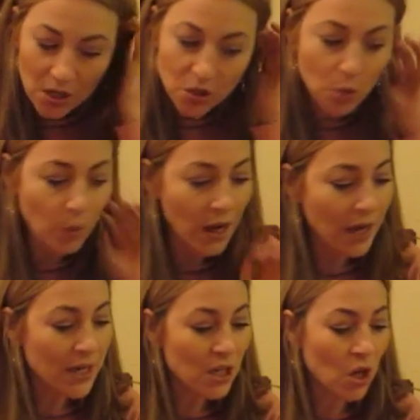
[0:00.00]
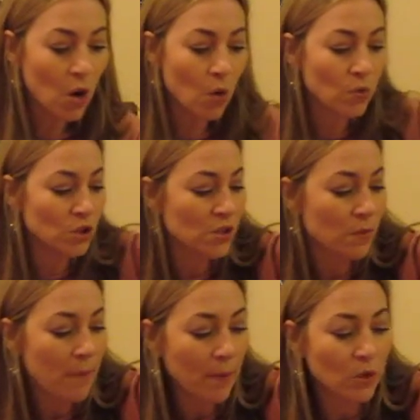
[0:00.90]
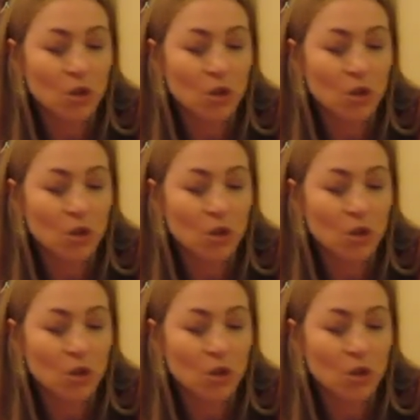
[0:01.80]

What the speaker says: So we're not going to go, just remember,